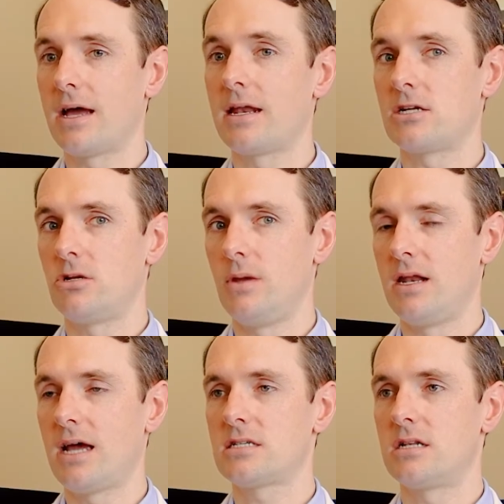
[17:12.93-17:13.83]
can actually be an
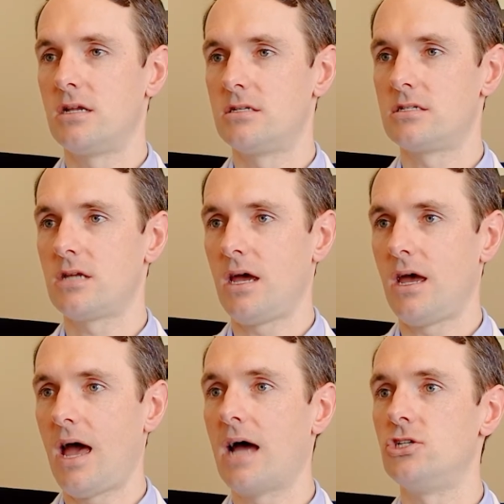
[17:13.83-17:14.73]
excellent
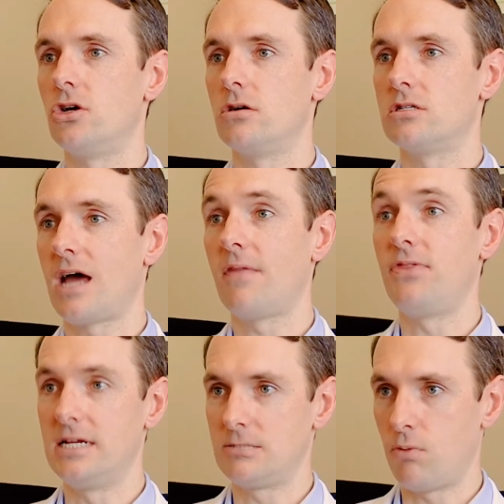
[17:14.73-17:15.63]
adjunct at
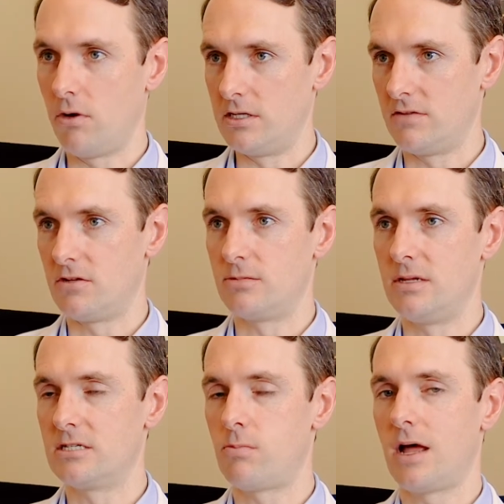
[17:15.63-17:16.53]
this point if there's
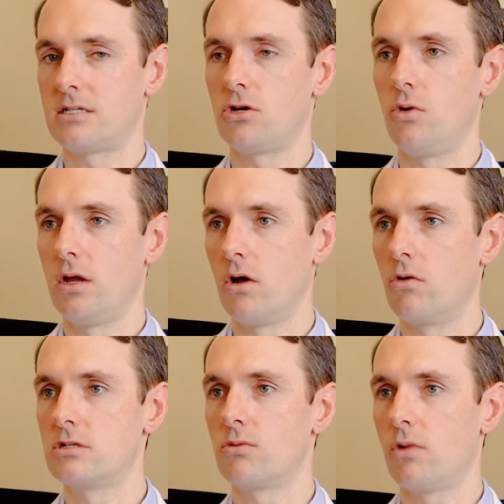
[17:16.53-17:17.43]
been some plateauing
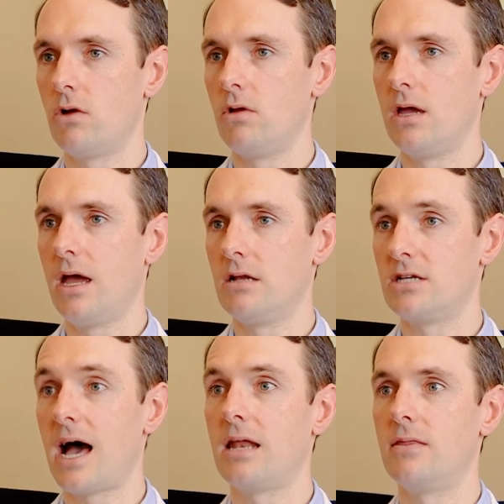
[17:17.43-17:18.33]
or some weight regain,
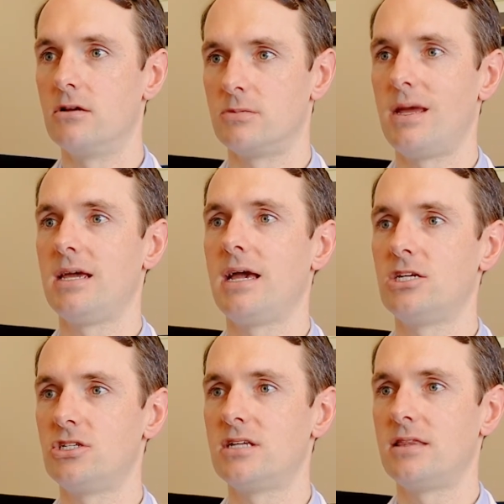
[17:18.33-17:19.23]
to add in those
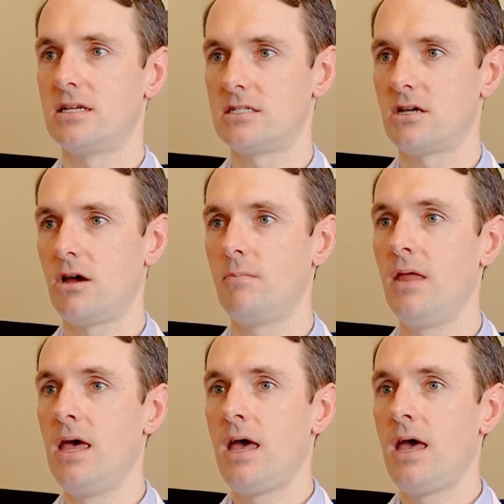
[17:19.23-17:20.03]
medications at this time,